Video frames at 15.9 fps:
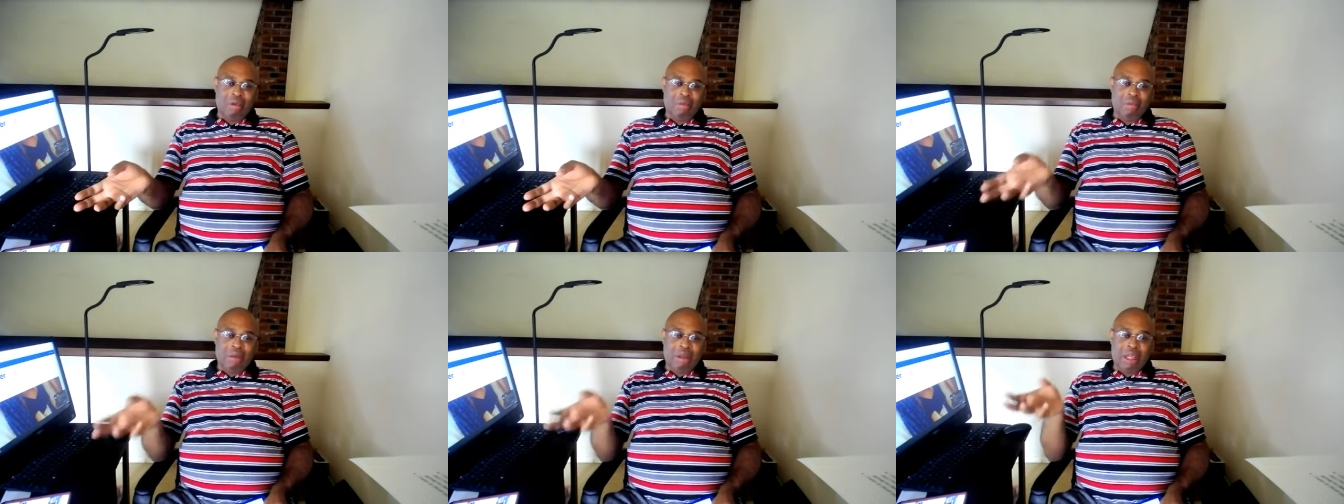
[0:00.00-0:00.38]

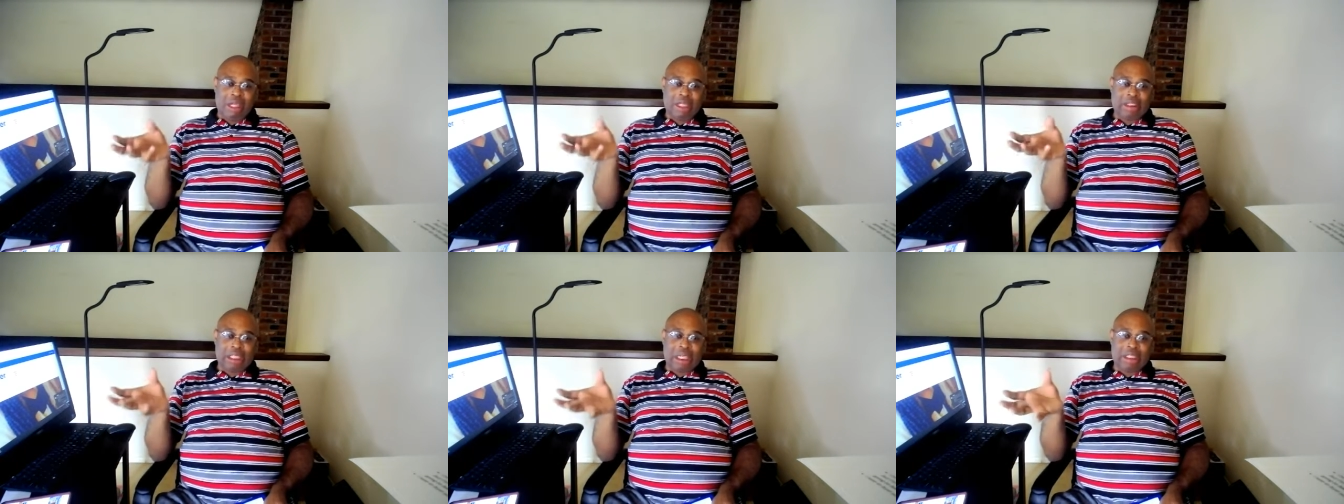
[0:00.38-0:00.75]

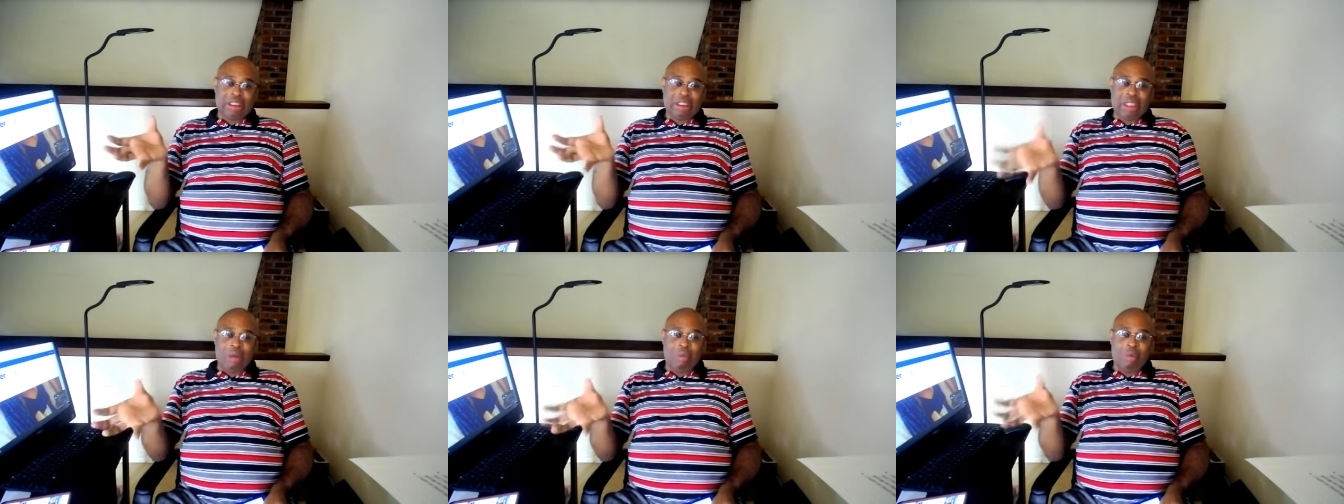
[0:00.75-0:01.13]
Because there's
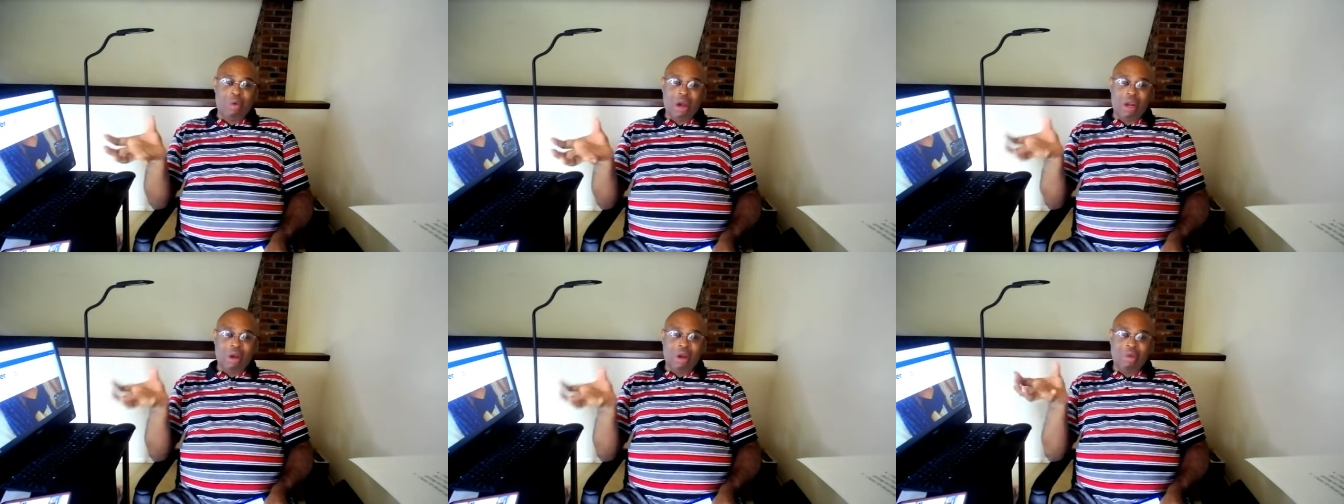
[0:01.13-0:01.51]

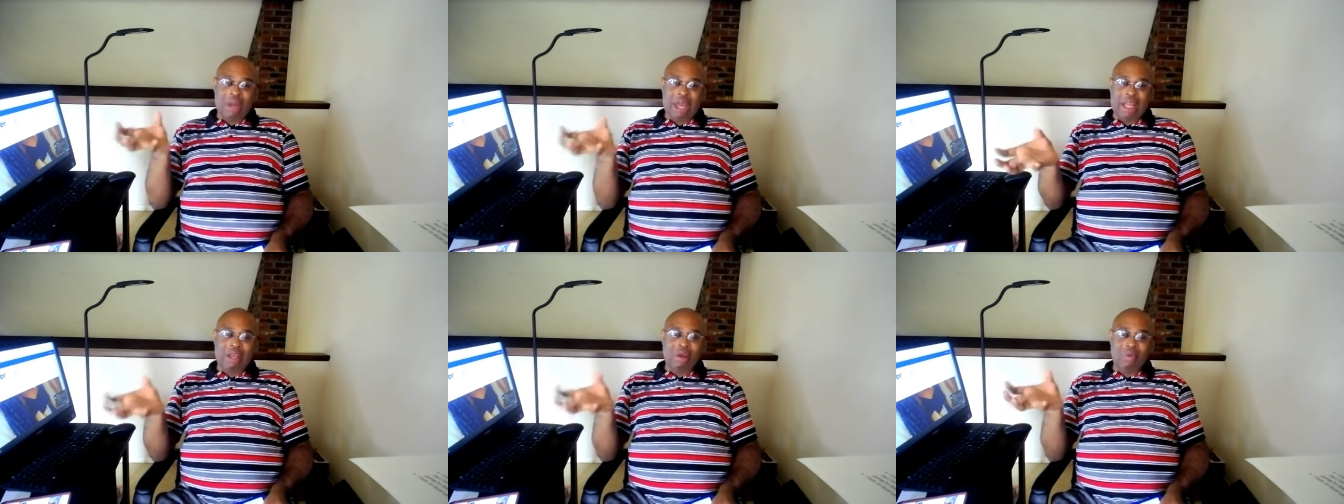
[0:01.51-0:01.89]
someone who
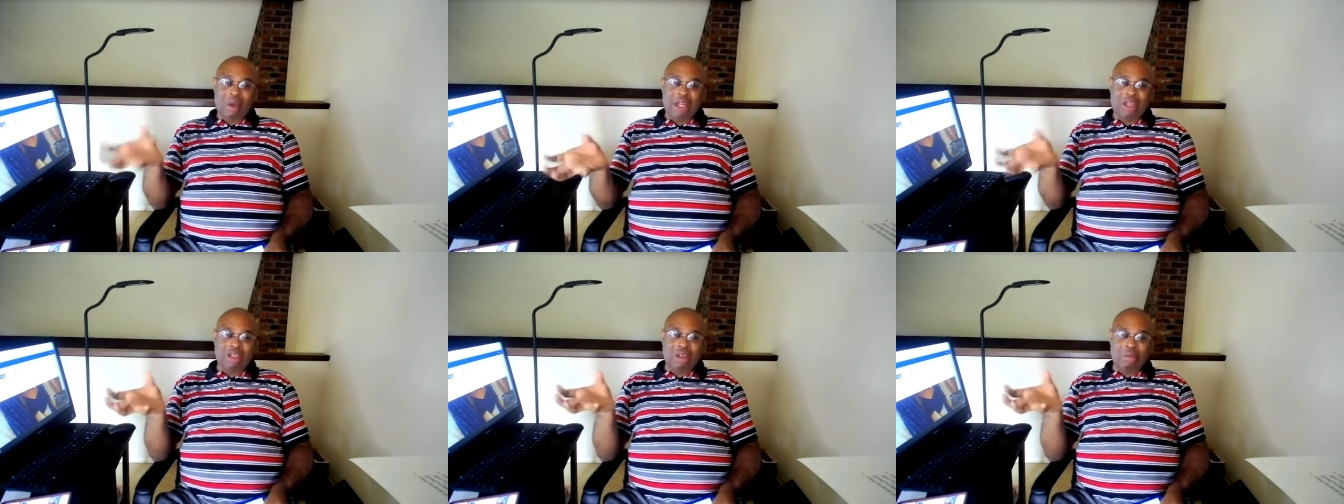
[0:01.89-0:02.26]
hasn't
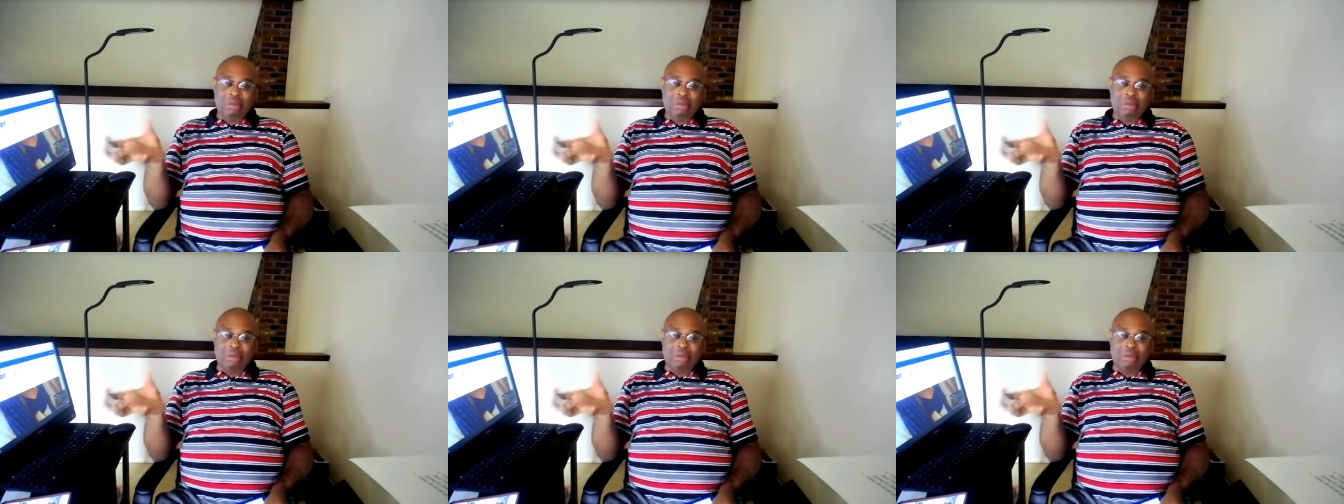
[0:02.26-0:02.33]
read your